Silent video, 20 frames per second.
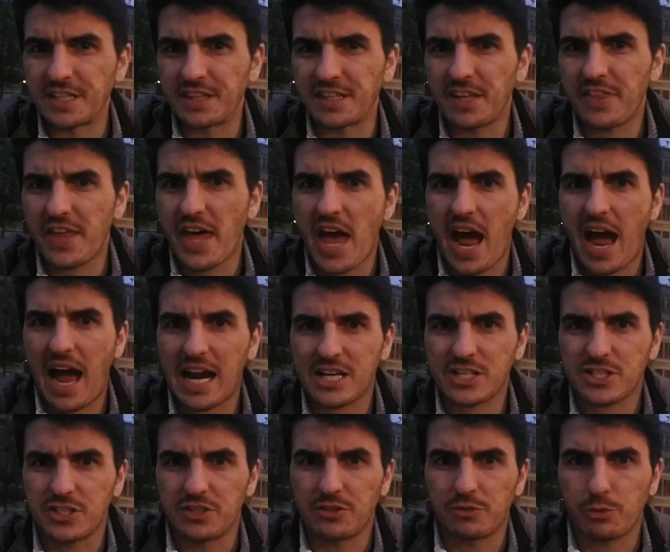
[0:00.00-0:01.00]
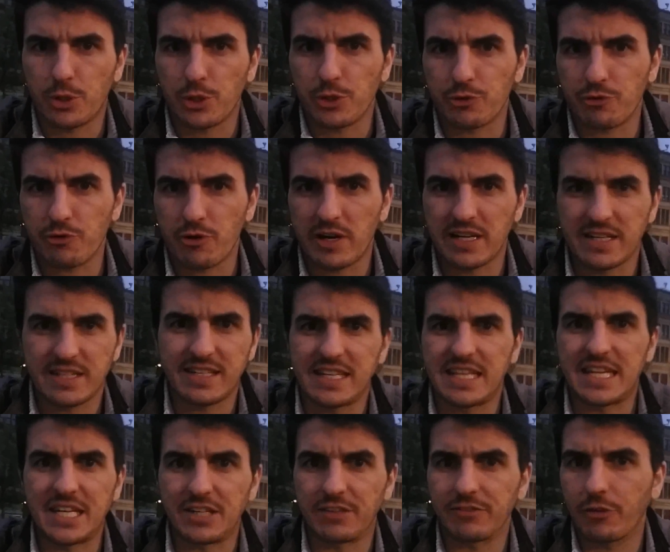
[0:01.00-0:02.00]
saying that their actions were a great
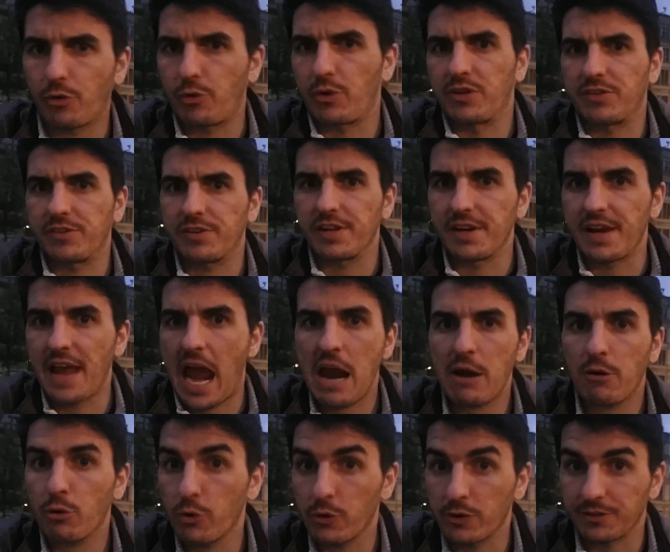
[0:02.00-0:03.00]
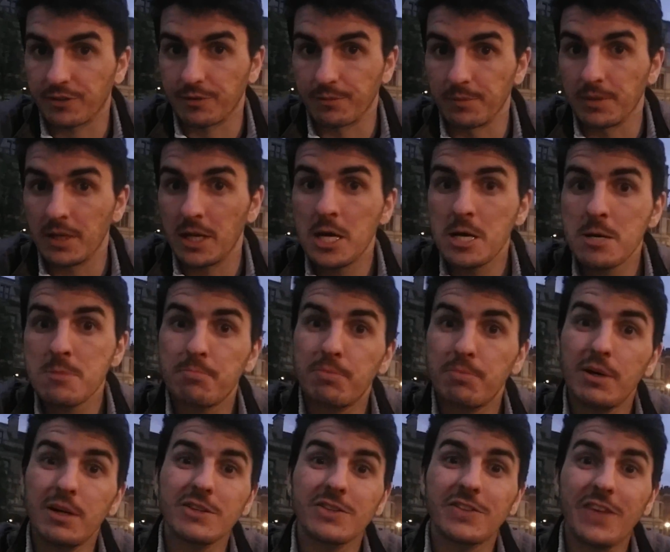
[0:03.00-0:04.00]
deed of Christian heroism.
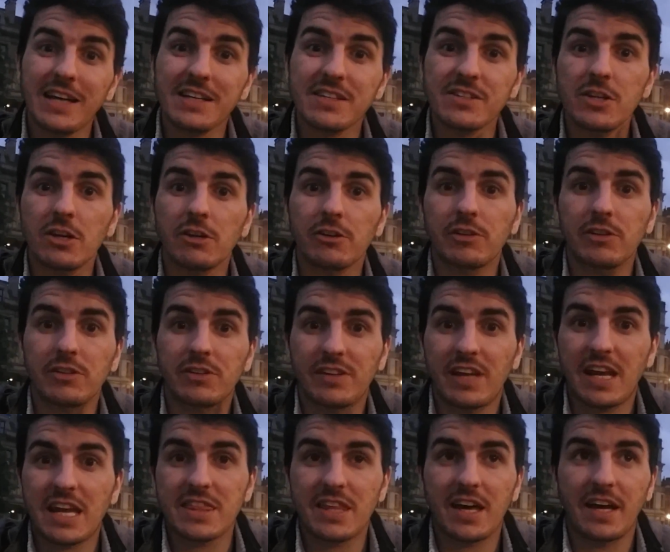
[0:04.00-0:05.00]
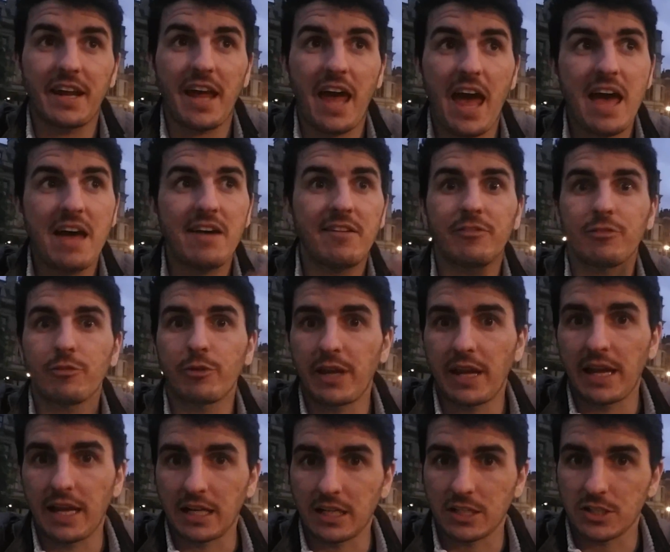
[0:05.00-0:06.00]
But that's not to say that every
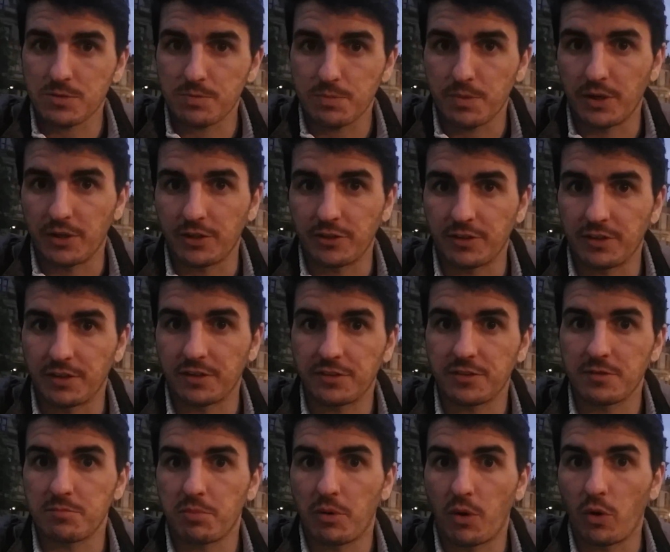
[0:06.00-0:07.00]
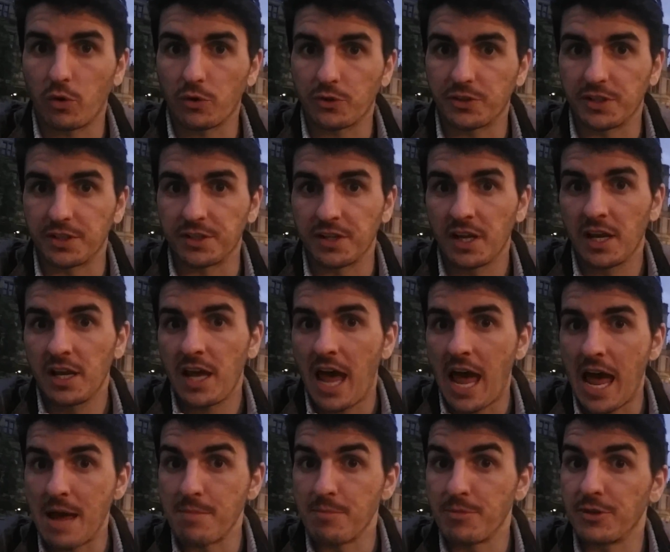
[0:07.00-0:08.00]
English person supported
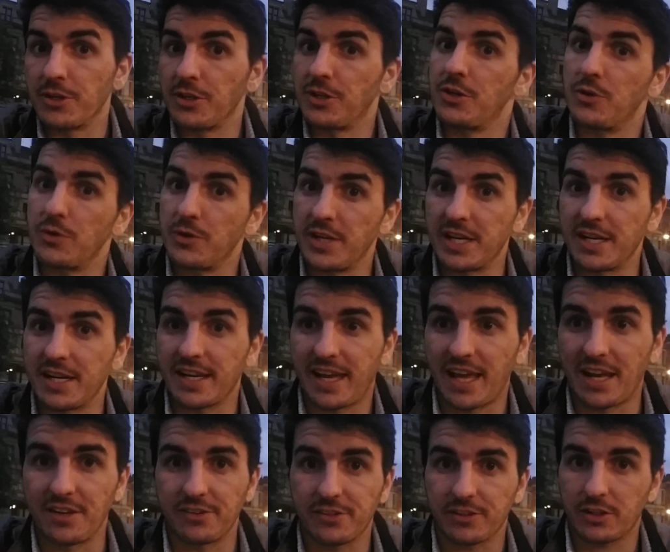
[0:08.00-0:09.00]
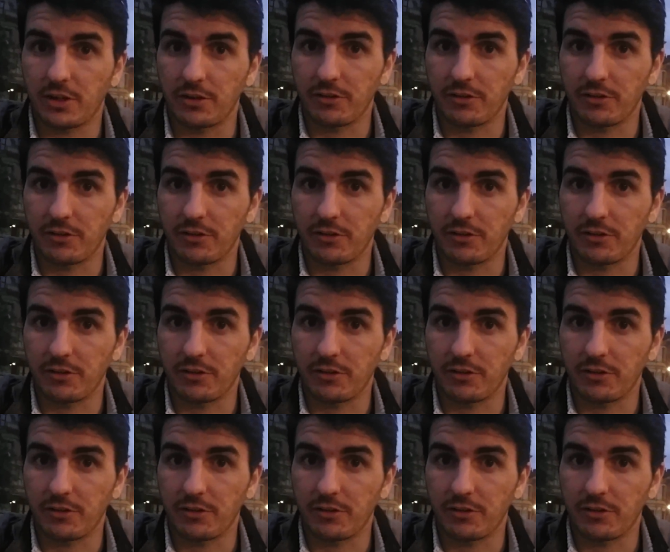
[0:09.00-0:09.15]
the Union against the